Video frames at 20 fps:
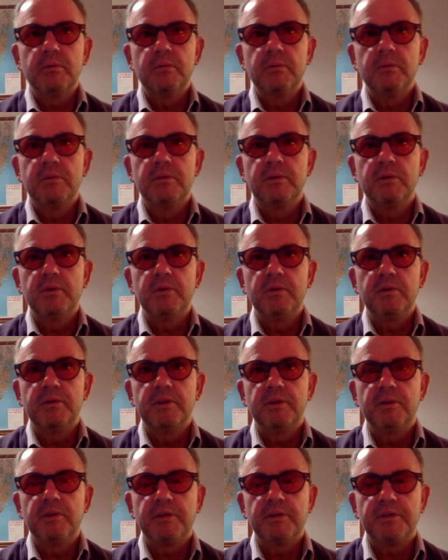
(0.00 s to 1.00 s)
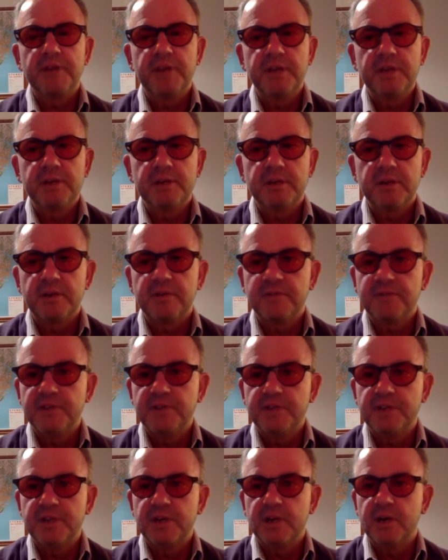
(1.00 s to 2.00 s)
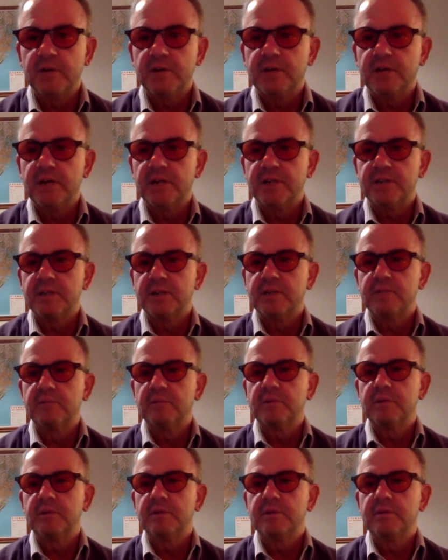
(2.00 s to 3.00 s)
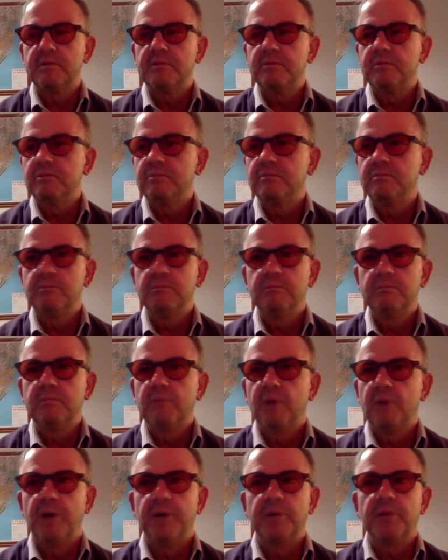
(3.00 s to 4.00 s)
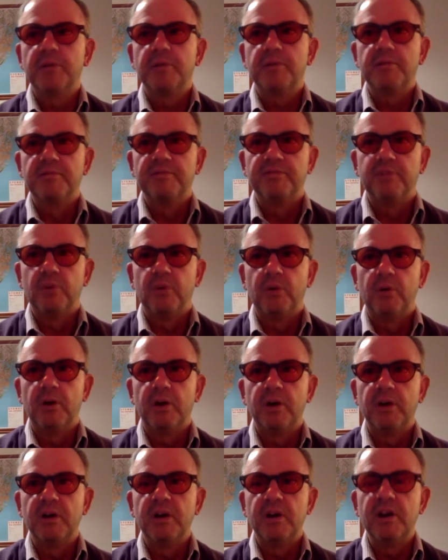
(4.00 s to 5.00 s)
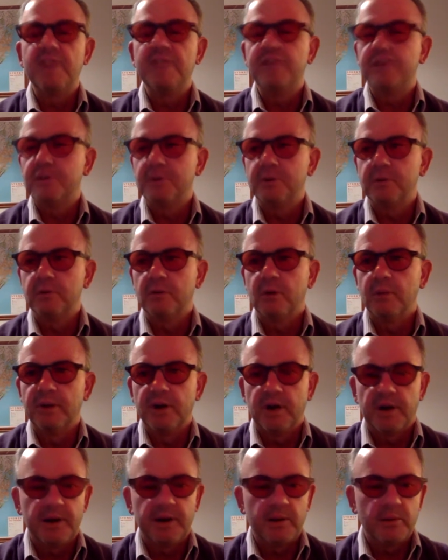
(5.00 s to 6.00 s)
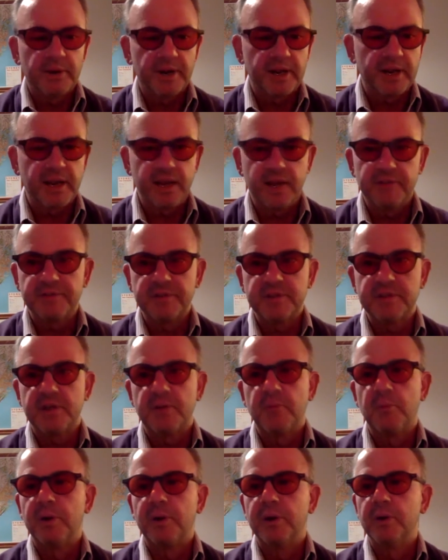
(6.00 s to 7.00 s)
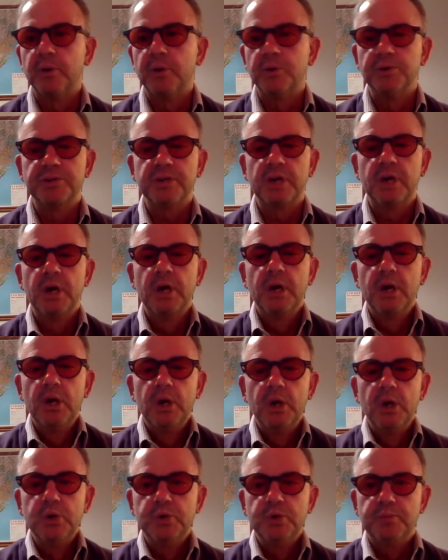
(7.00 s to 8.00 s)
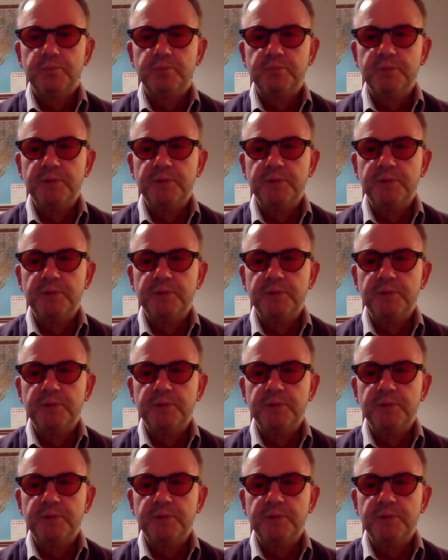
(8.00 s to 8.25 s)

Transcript: There are things that a physio does that I would honor them for and never do. I mean, I don't want to care for someone who's